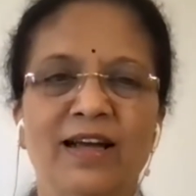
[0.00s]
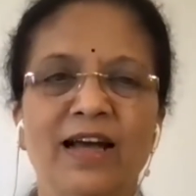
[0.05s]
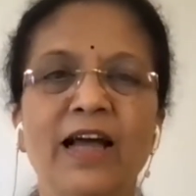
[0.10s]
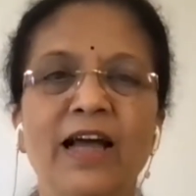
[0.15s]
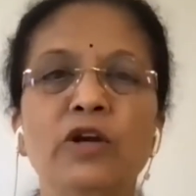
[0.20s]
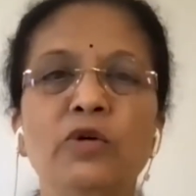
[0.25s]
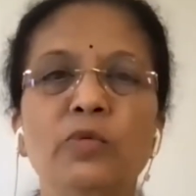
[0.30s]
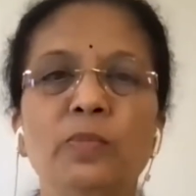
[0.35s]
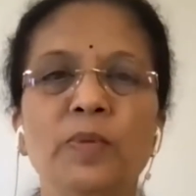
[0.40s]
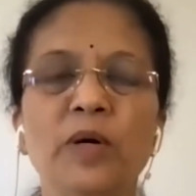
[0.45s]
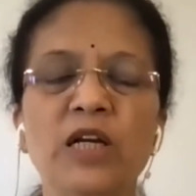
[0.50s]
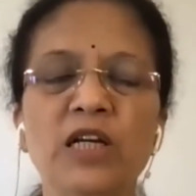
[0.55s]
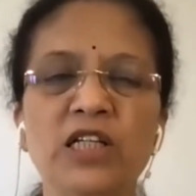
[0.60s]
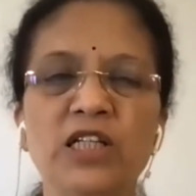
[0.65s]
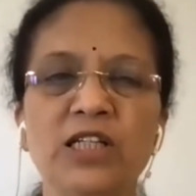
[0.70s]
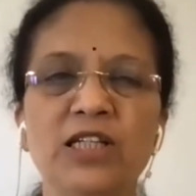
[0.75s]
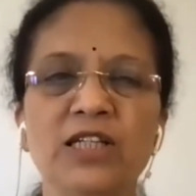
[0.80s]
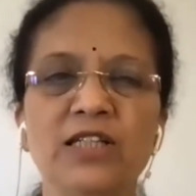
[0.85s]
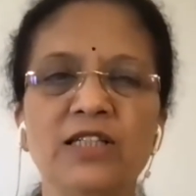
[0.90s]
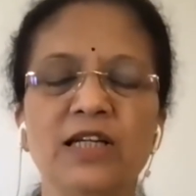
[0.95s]
An
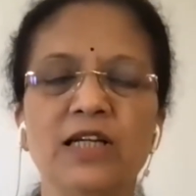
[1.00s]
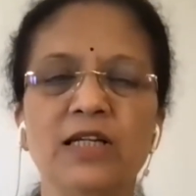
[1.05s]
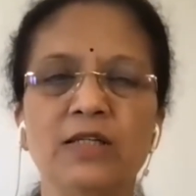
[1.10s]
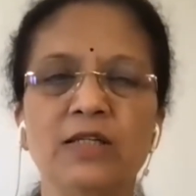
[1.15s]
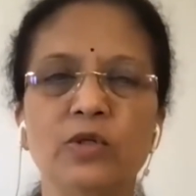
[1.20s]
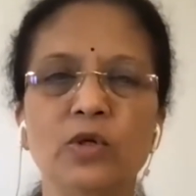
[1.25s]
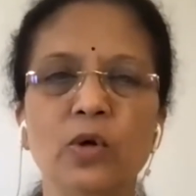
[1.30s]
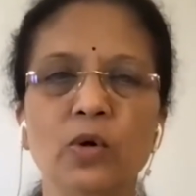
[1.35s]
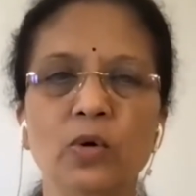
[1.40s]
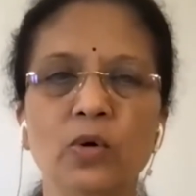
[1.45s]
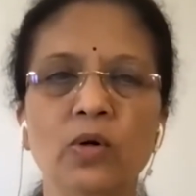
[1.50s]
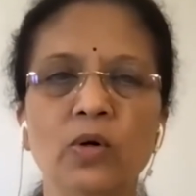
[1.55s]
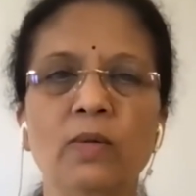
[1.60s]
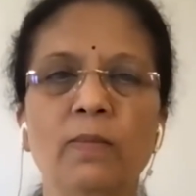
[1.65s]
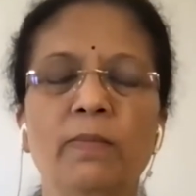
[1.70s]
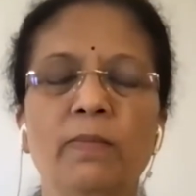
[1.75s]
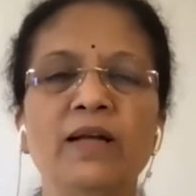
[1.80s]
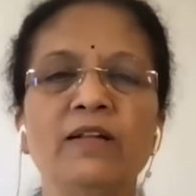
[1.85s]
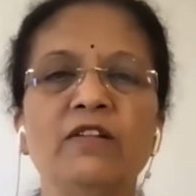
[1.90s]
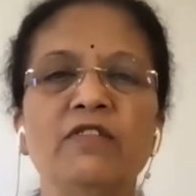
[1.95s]
Upanishad is
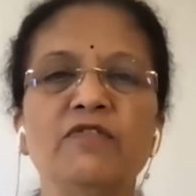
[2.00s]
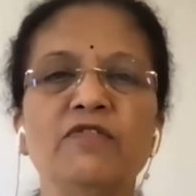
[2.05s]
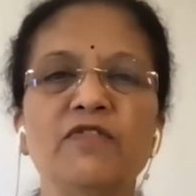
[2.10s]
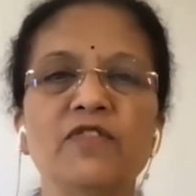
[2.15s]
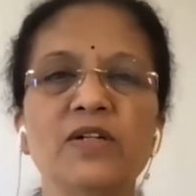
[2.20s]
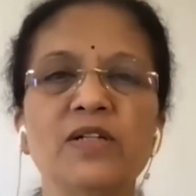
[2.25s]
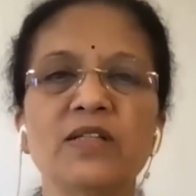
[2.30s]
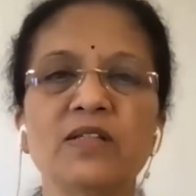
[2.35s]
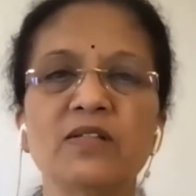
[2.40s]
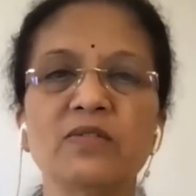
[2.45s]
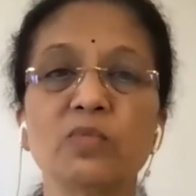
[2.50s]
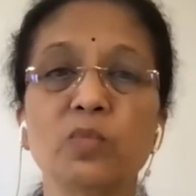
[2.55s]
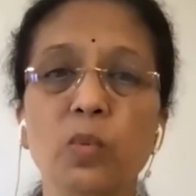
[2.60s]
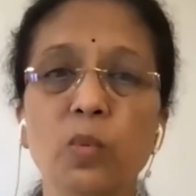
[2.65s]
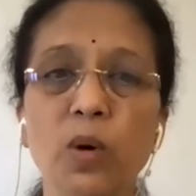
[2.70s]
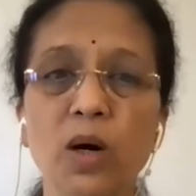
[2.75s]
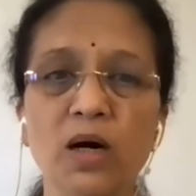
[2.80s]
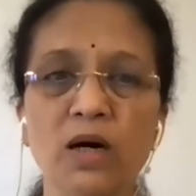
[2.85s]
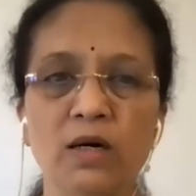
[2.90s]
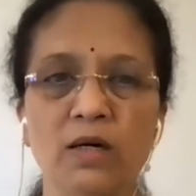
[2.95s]
known by the first
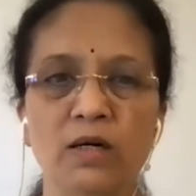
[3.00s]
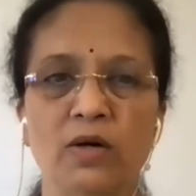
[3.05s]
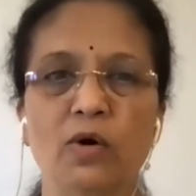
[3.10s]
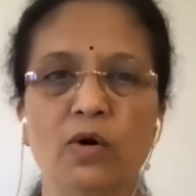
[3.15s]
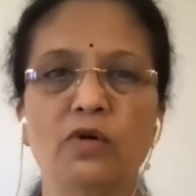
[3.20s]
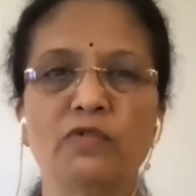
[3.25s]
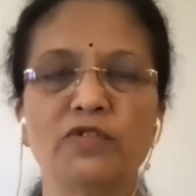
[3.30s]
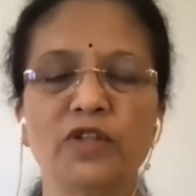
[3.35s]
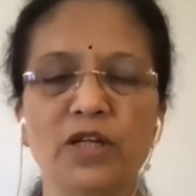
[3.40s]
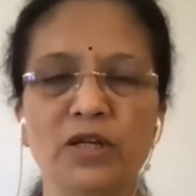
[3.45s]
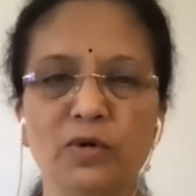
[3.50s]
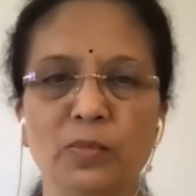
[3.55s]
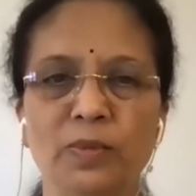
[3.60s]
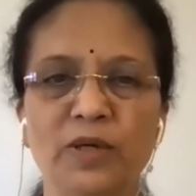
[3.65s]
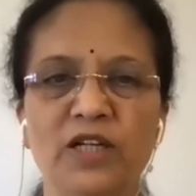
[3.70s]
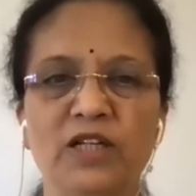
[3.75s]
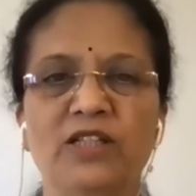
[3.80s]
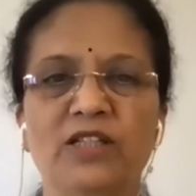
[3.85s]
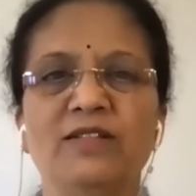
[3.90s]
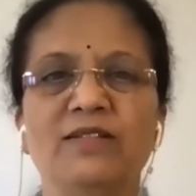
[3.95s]
word of the
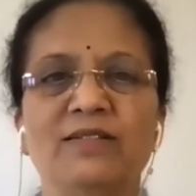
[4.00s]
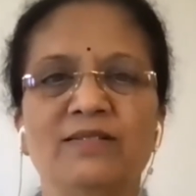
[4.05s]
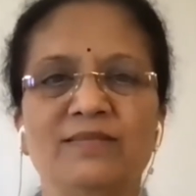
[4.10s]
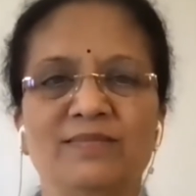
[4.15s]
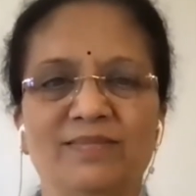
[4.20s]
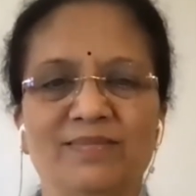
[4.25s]
Upanishad.